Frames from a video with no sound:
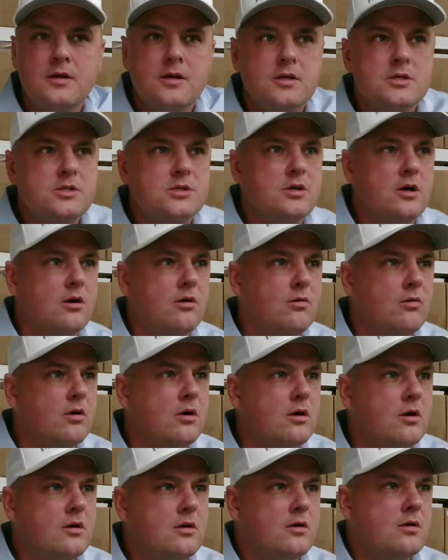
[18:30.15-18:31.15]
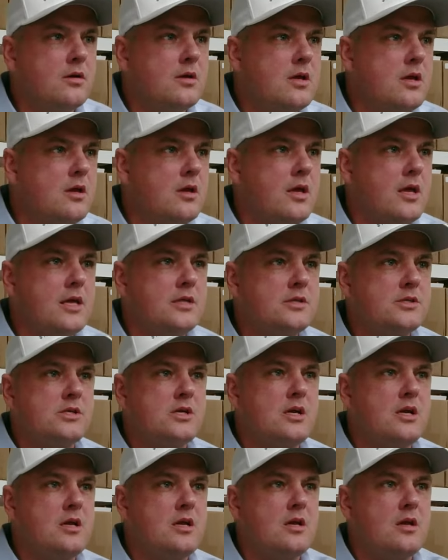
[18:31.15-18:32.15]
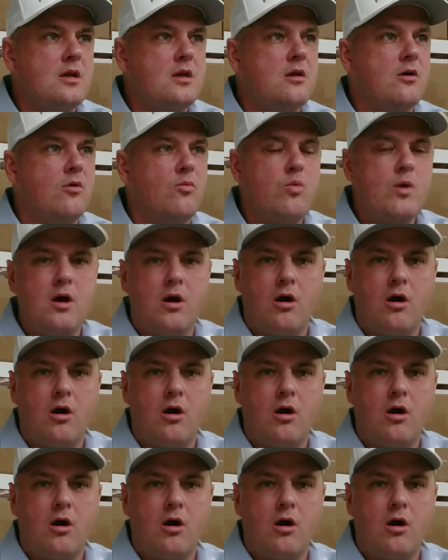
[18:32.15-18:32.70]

So it's, we